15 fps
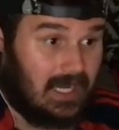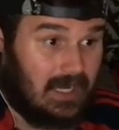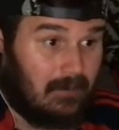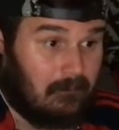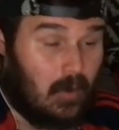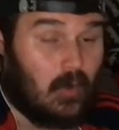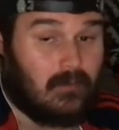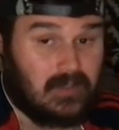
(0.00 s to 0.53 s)

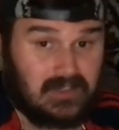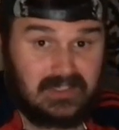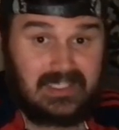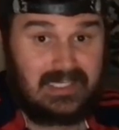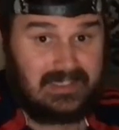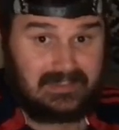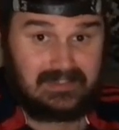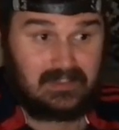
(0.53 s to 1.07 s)
moments
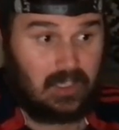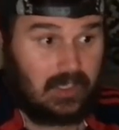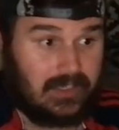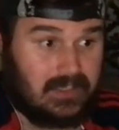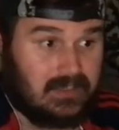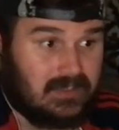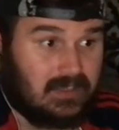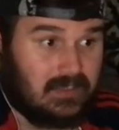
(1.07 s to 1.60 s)
in, like,
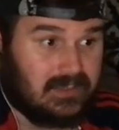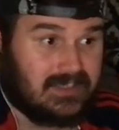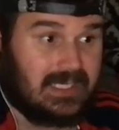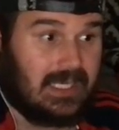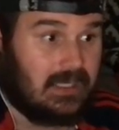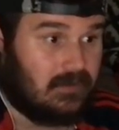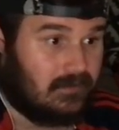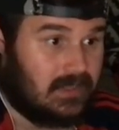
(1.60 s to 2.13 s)

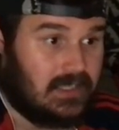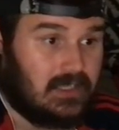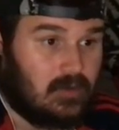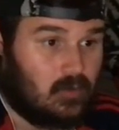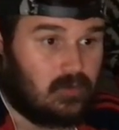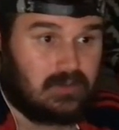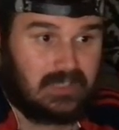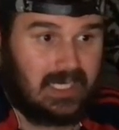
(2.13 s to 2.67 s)
saving and
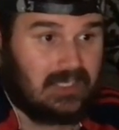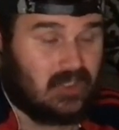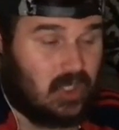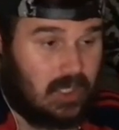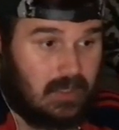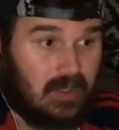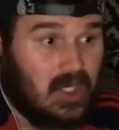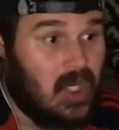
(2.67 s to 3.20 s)
all of that
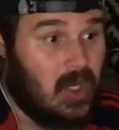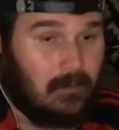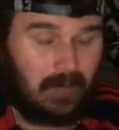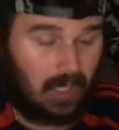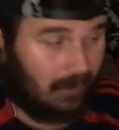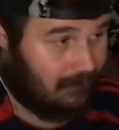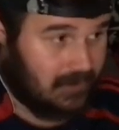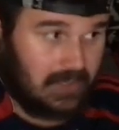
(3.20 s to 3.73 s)
shit.
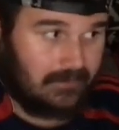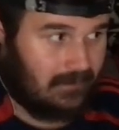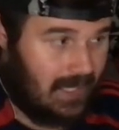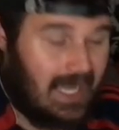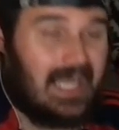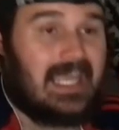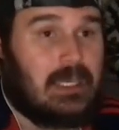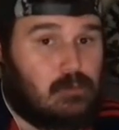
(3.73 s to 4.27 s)
But other than
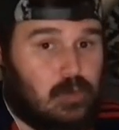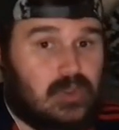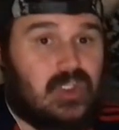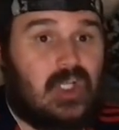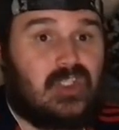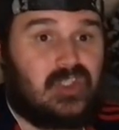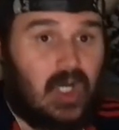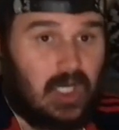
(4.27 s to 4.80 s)
that, he
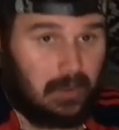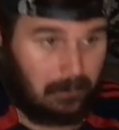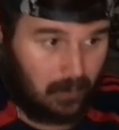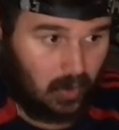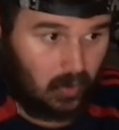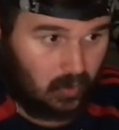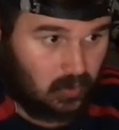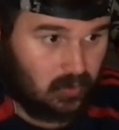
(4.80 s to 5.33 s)
was
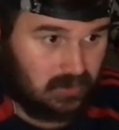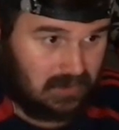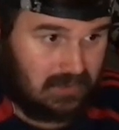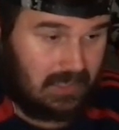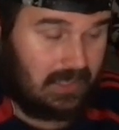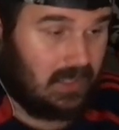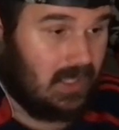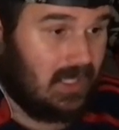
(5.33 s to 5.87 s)
diabolical
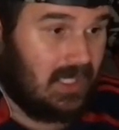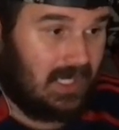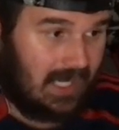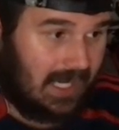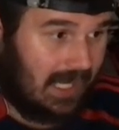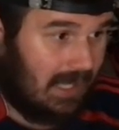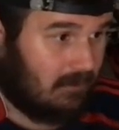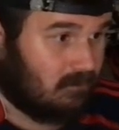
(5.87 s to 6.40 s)
today.
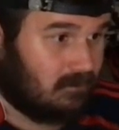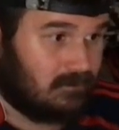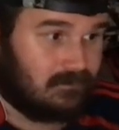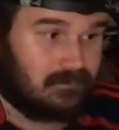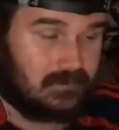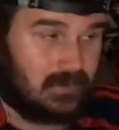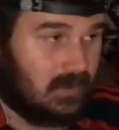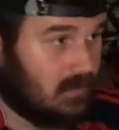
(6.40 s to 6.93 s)

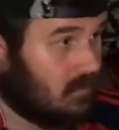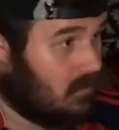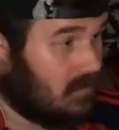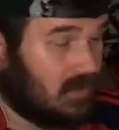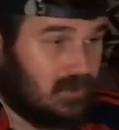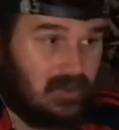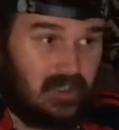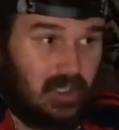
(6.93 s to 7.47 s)

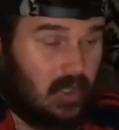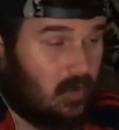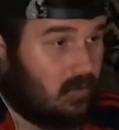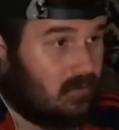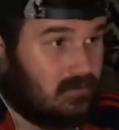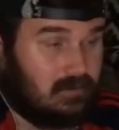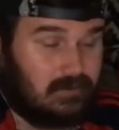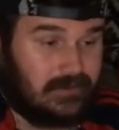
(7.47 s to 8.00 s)

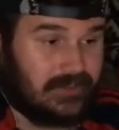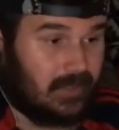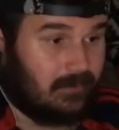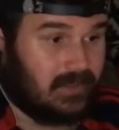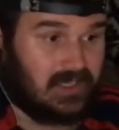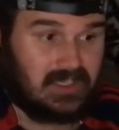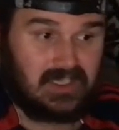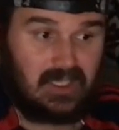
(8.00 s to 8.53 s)
Some
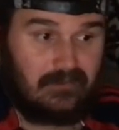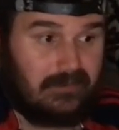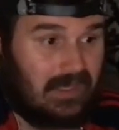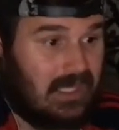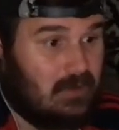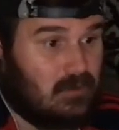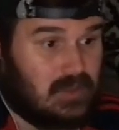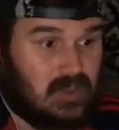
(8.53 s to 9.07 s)
of the stuff
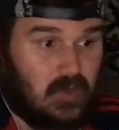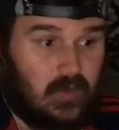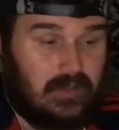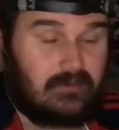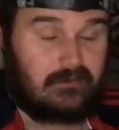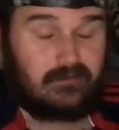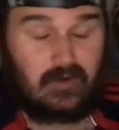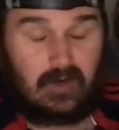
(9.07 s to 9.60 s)
that he was
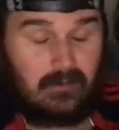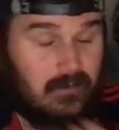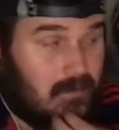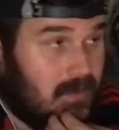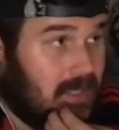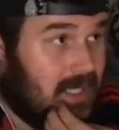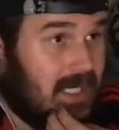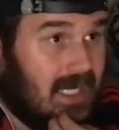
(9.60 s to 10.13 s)
doing
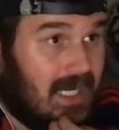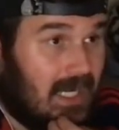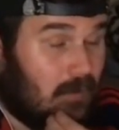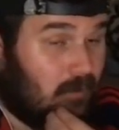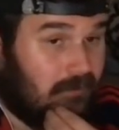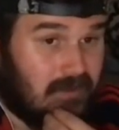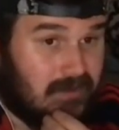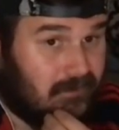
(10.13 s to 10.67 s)
from
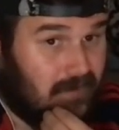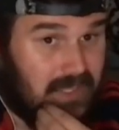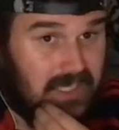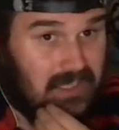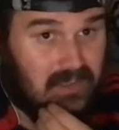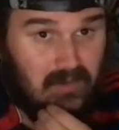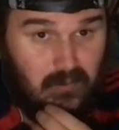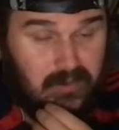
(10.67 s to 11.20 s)
with his
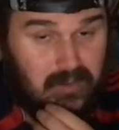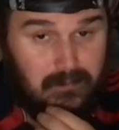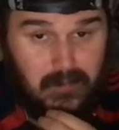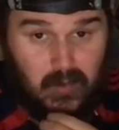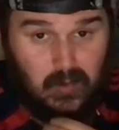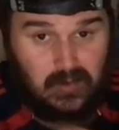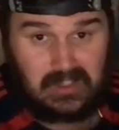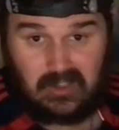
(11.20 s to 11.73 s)
feet, with the
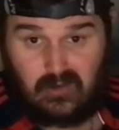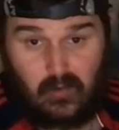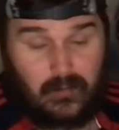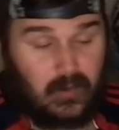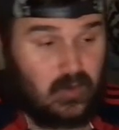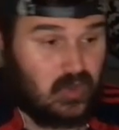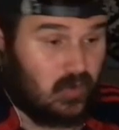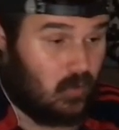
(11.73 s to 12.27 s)
ball
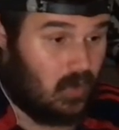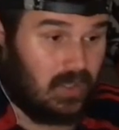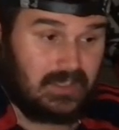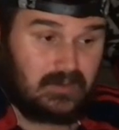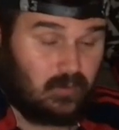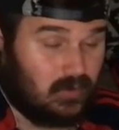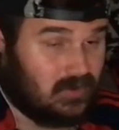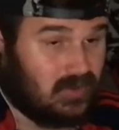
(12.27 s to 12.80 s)

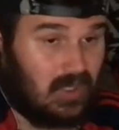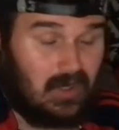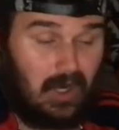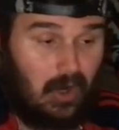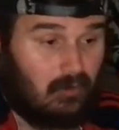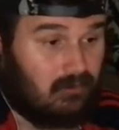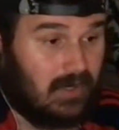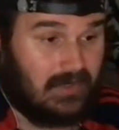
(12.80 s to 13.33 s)
distribution-wise, was
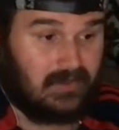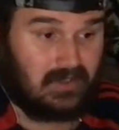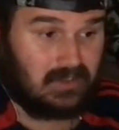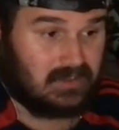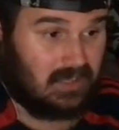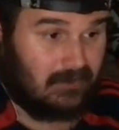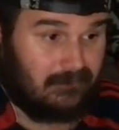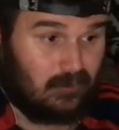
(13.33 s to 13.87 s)

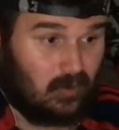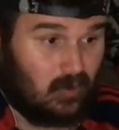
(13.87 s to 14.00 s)
horrendous. I